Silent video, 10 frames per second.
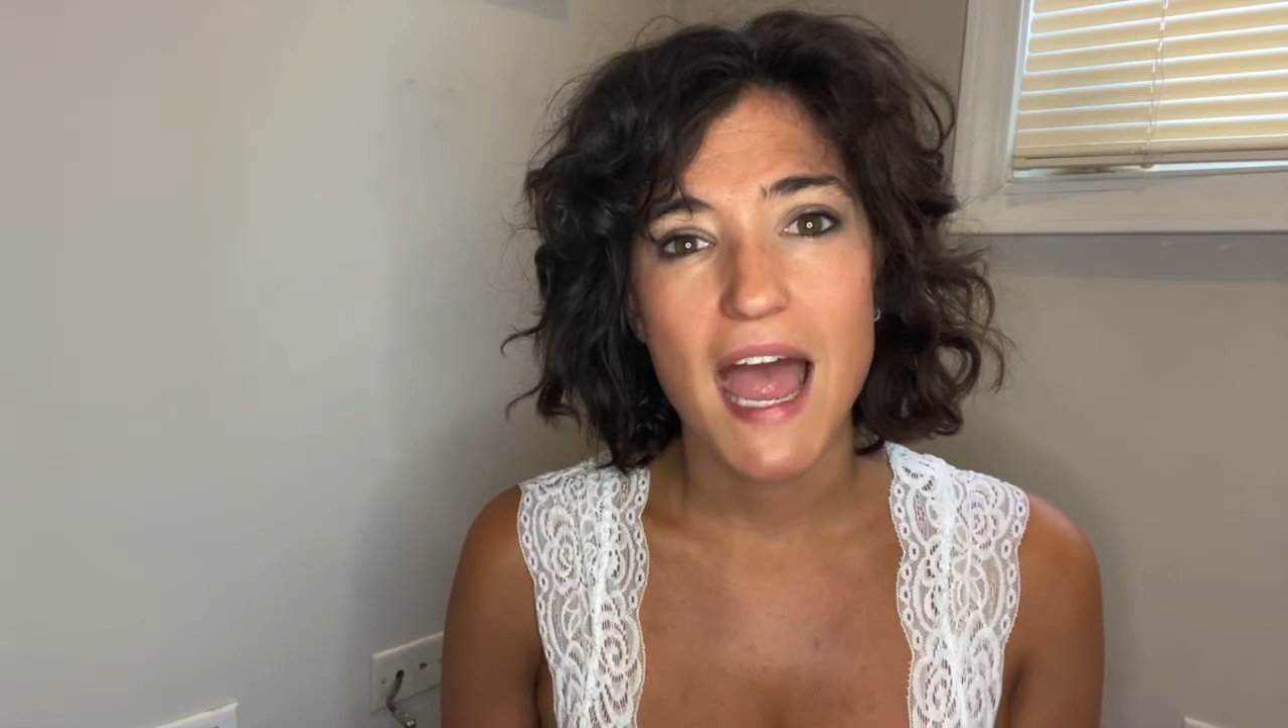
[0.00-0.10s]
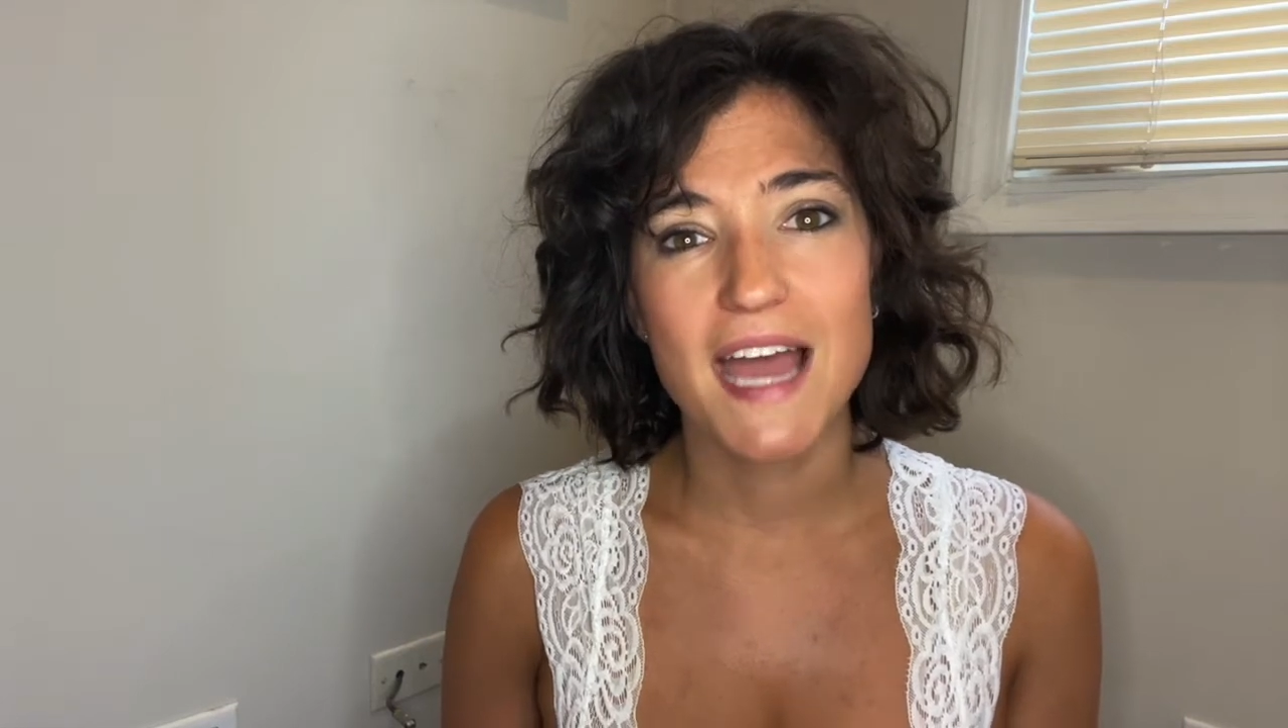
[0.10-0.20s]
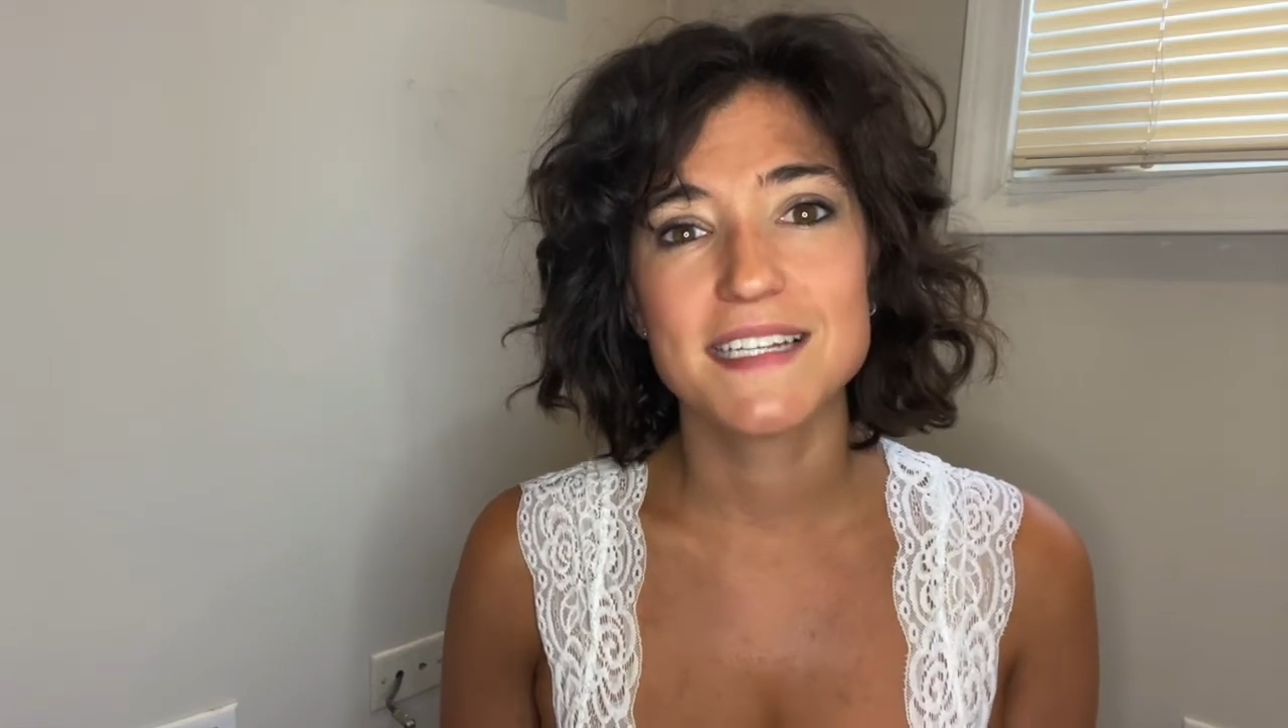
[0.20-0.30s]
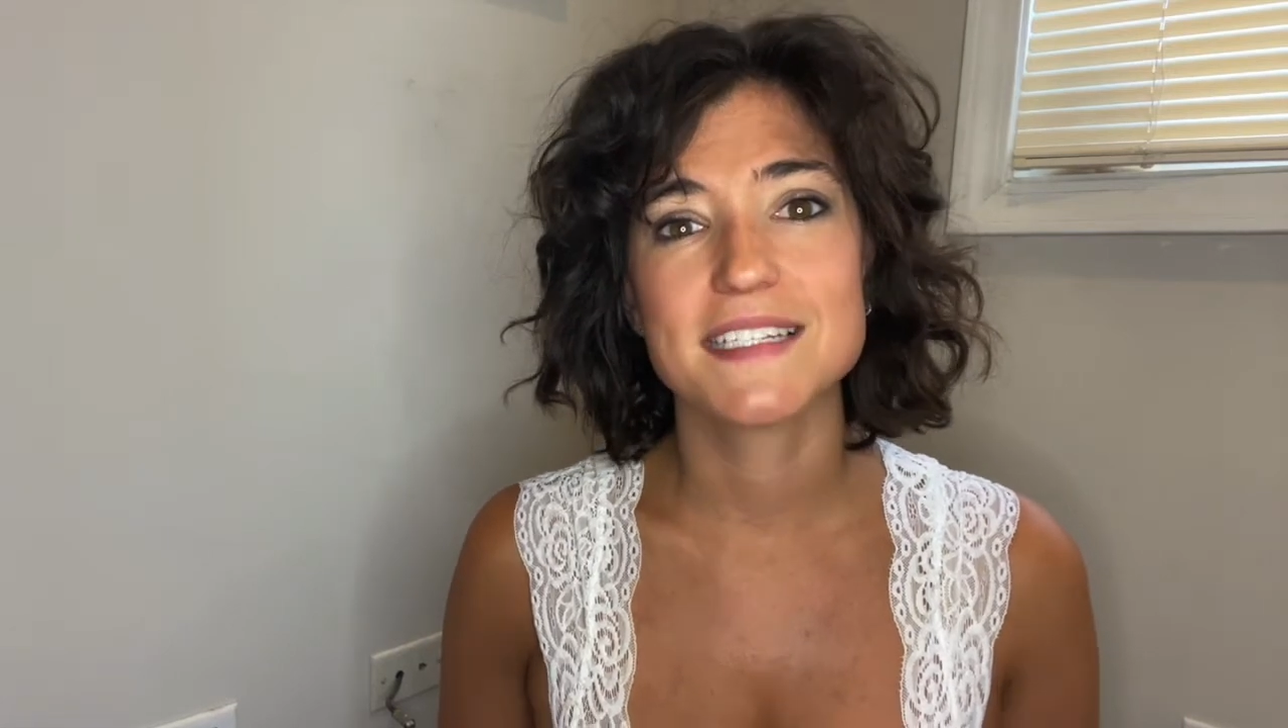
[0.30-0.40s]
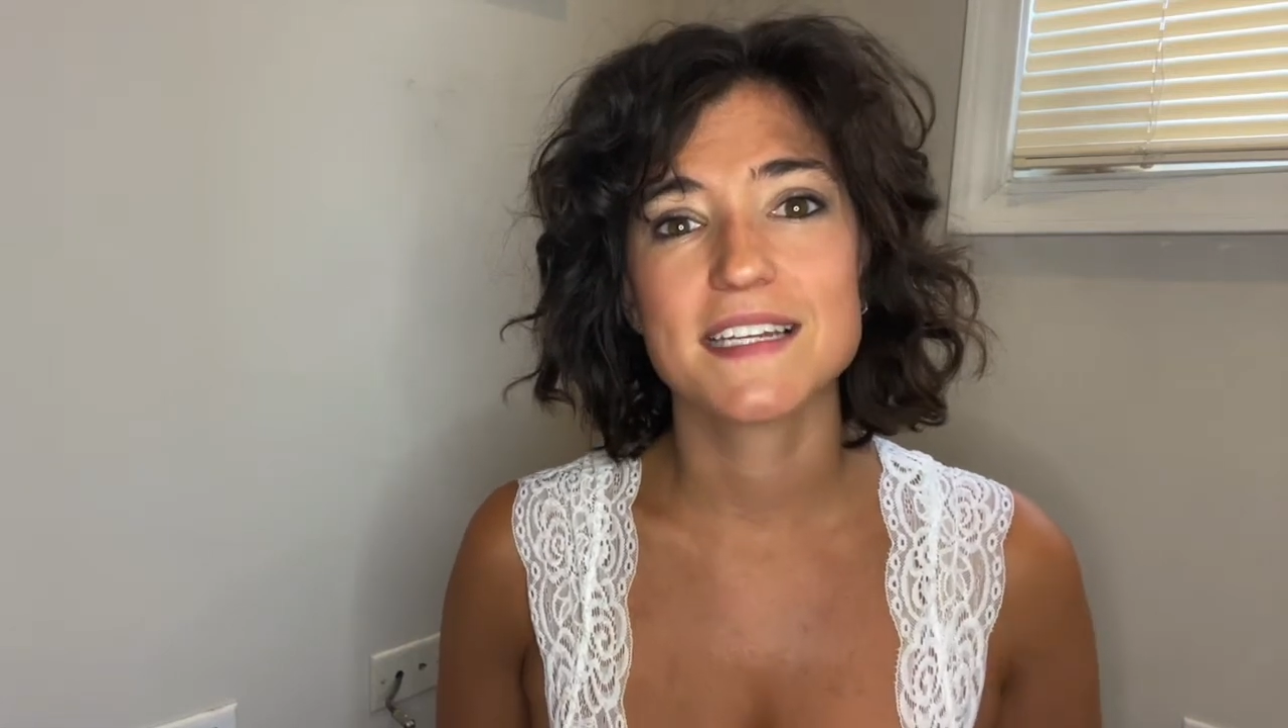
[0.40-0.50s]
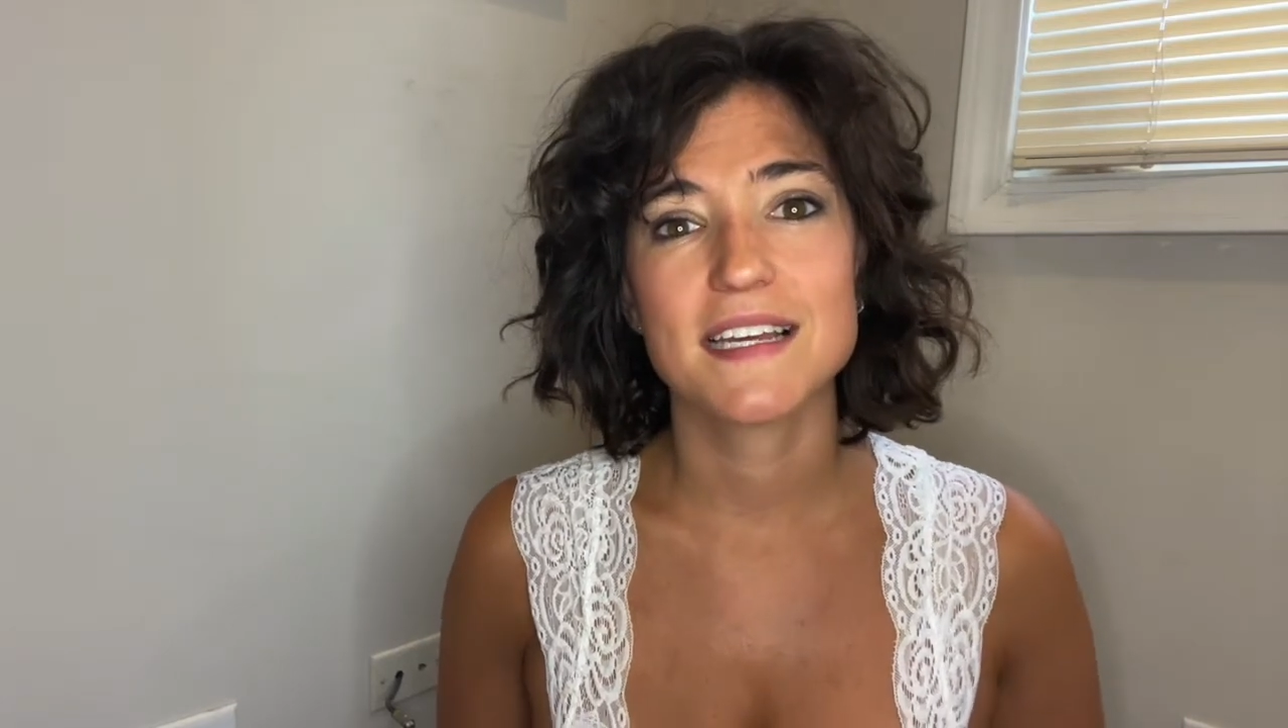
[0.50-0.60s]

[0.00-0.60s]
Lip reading: And